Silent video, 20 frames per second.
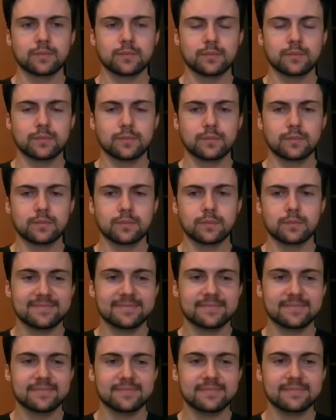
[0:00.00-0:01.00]

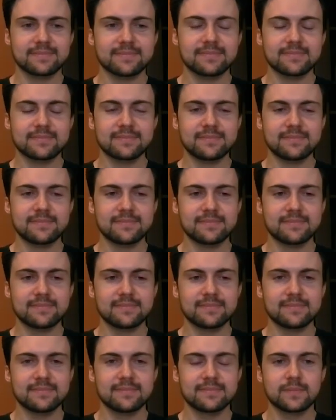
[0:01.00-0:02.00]

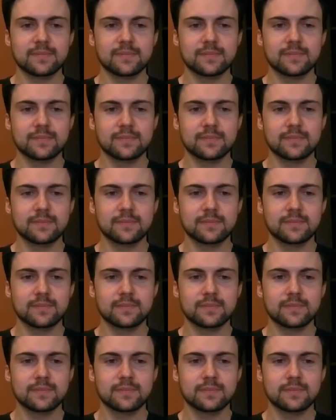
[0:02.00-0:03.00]
[no speech]